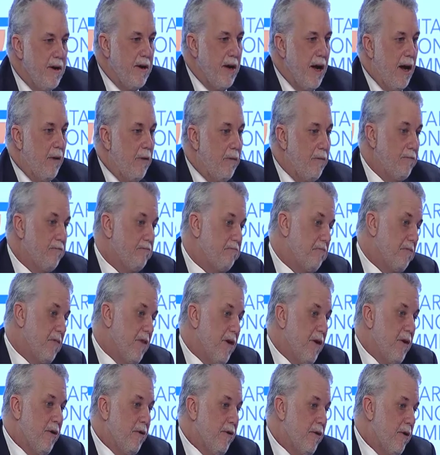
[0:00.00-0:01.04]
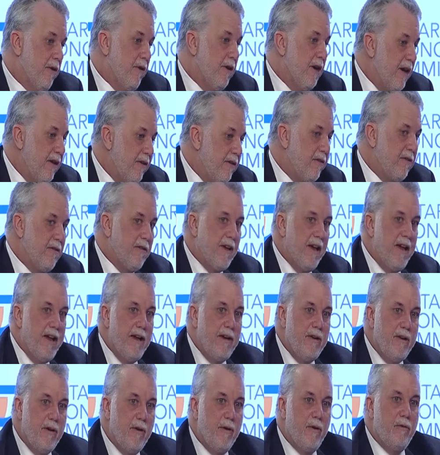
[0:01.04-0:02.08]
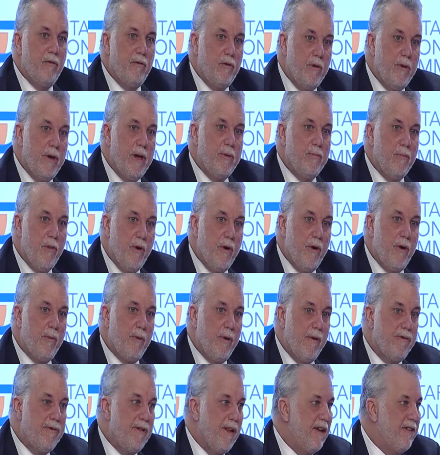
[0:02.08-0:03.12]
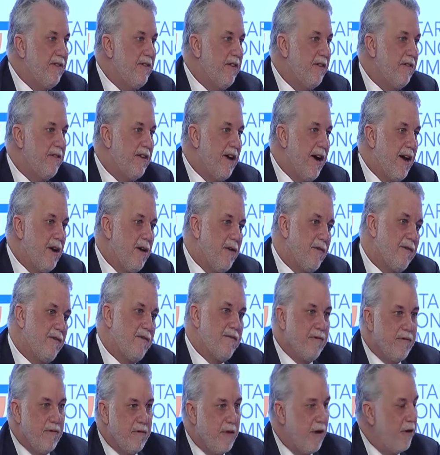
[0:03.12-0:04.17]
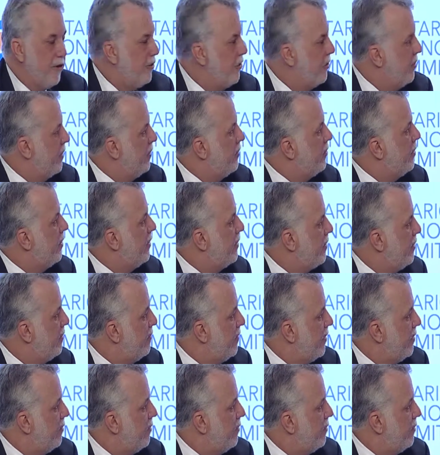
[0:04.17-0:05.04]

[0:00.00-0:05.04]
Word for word: Now, you know, yes, saying, you know, doing more with less is kind of counterintuitive.